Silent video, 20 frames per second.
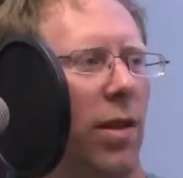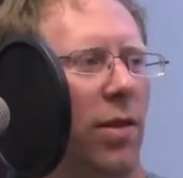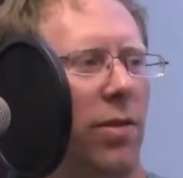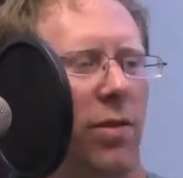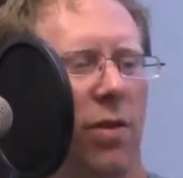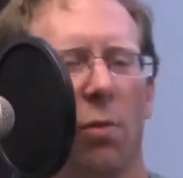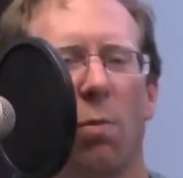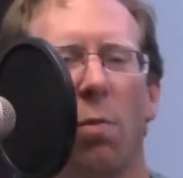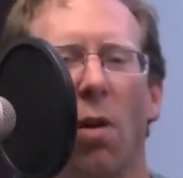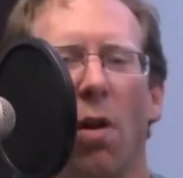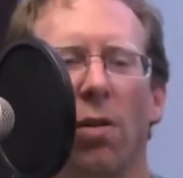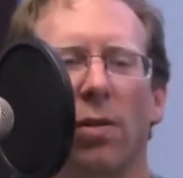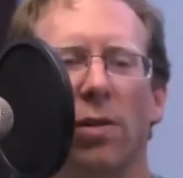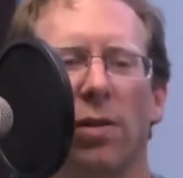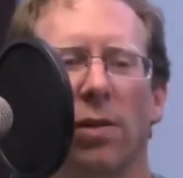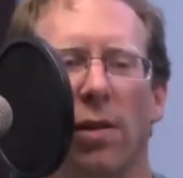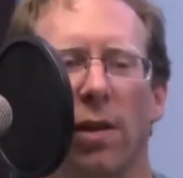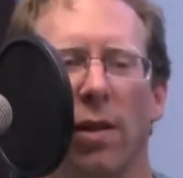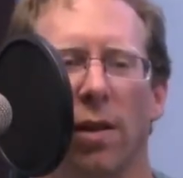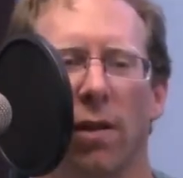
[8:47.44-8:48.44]
is also
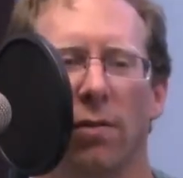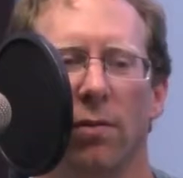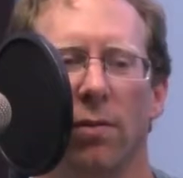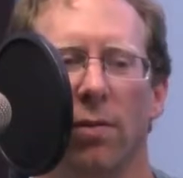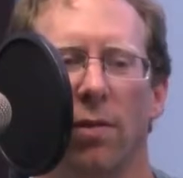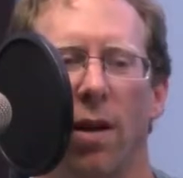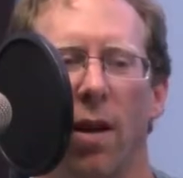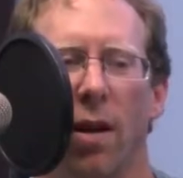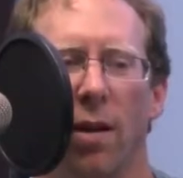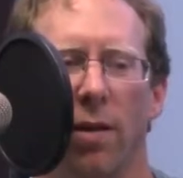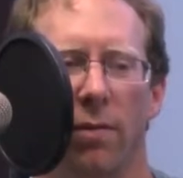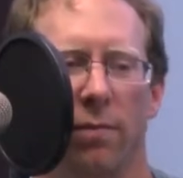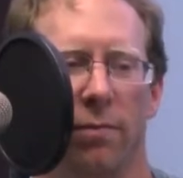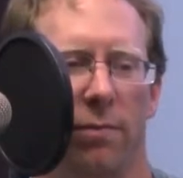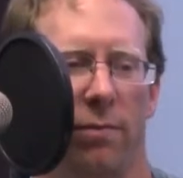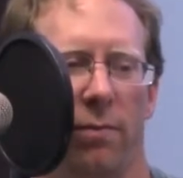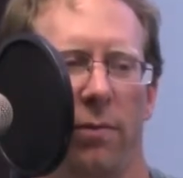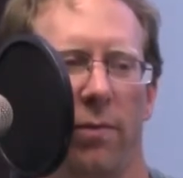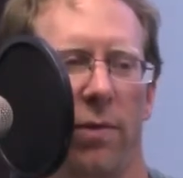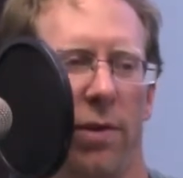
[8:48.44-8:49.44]
post, on
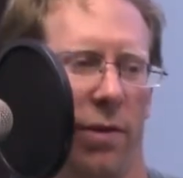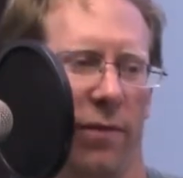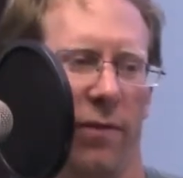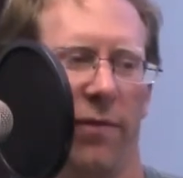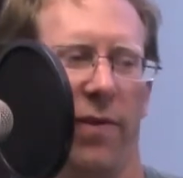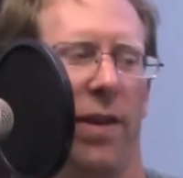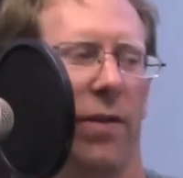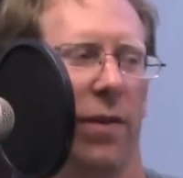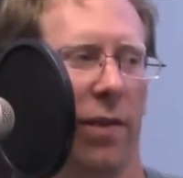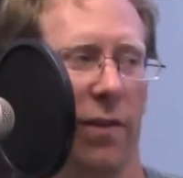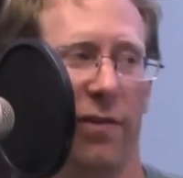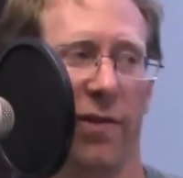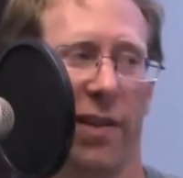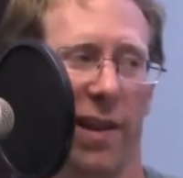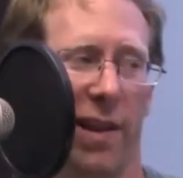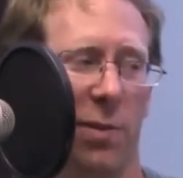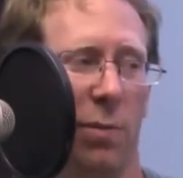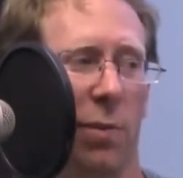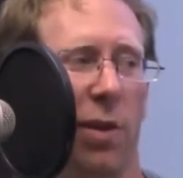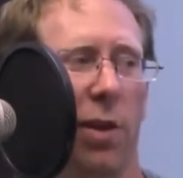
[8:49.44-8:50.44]
your favorite
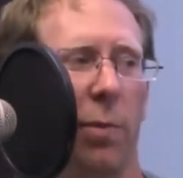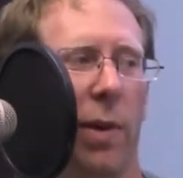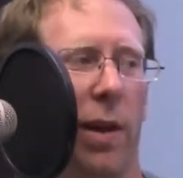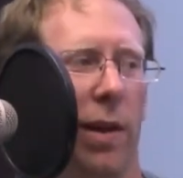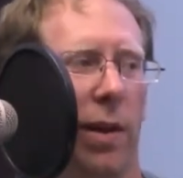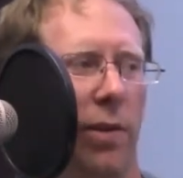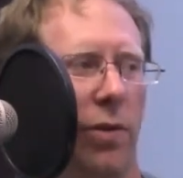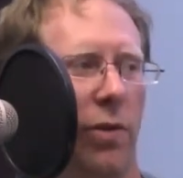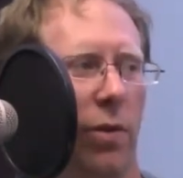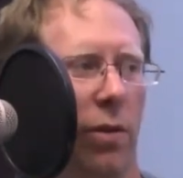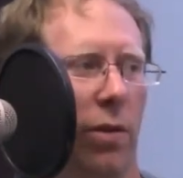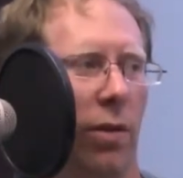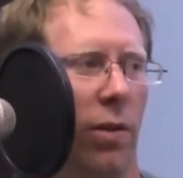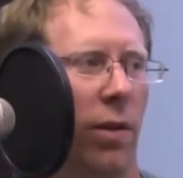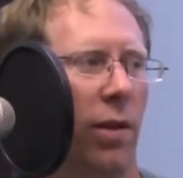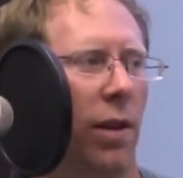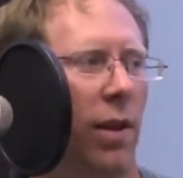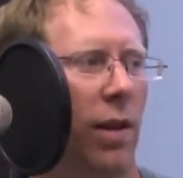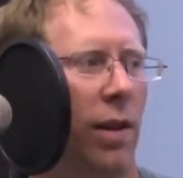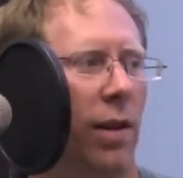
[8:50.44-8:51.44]
Facebook page or